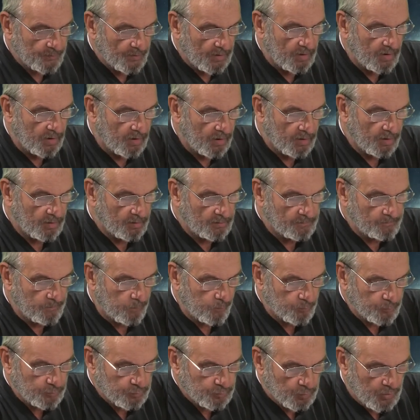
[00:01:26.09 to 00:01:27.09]
Uh,
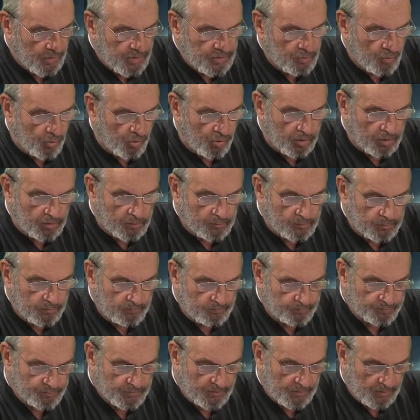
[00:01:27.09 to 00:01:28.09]
radar
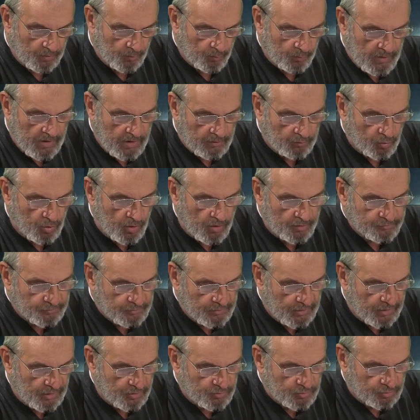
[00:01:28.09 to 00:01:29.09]
around Los
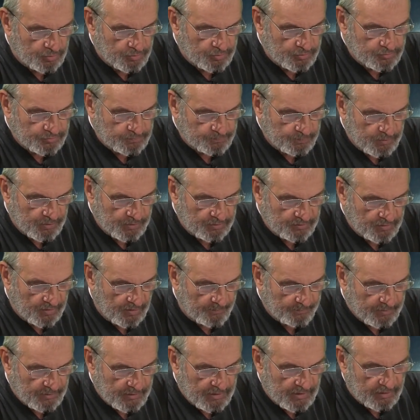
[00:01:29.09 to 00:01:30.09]
Angeles picked
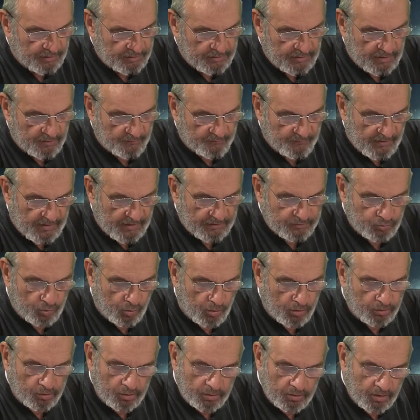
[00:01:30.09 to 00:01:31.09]
up an unidentified
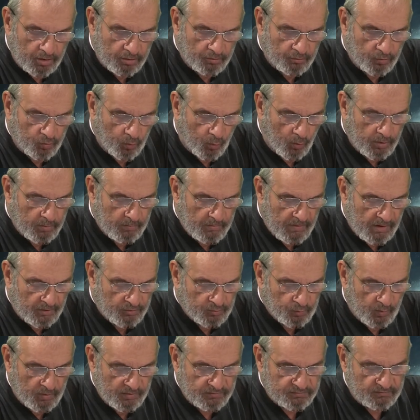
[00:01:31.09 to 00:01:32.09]
target 120
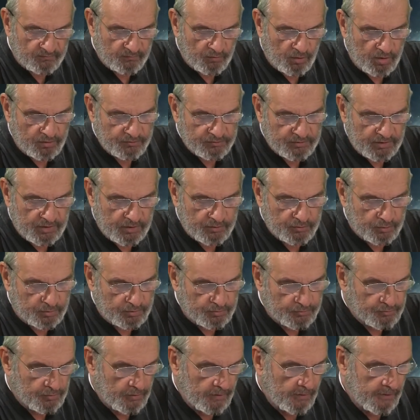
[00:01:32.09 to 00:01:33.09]
miles west of Los Angeles.